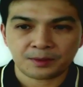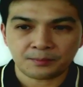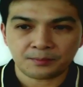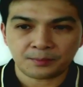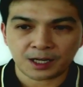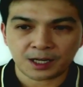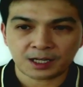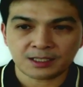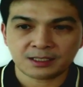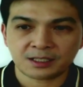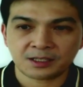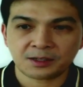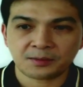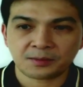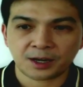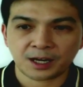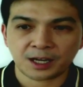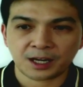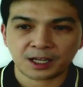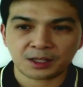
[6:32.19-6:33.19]
bonds in the
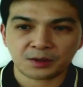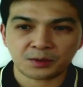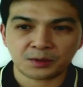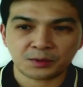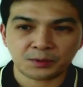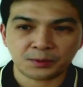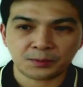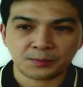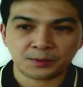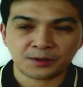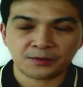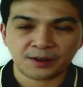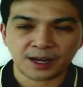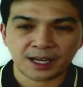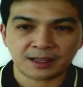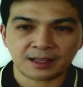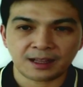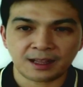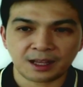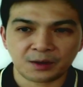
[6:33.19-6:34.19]
market to
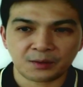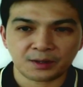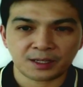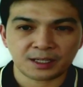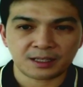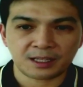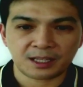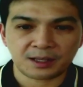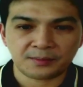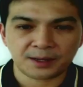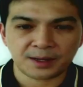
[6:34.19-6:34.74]
provide liquidity.